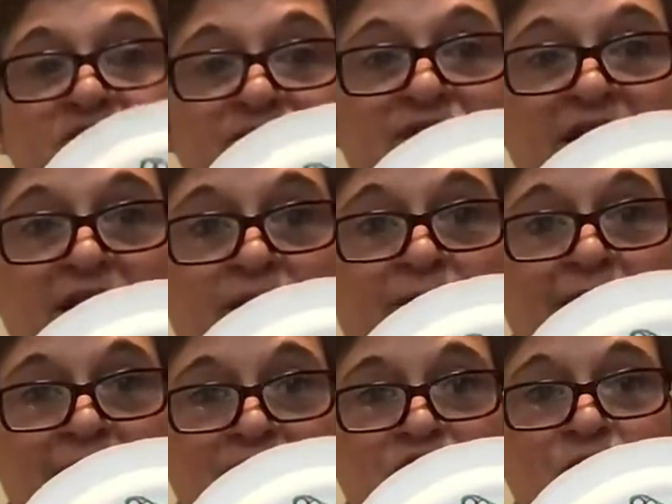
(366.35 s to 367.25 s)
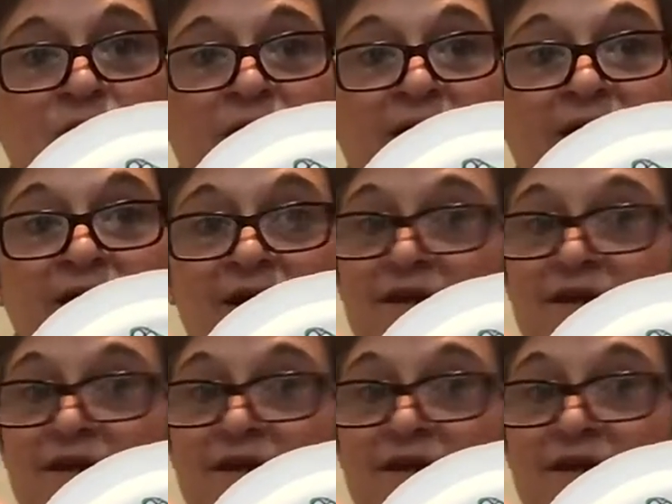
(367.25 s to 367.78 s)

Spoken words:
you've decorated your plate,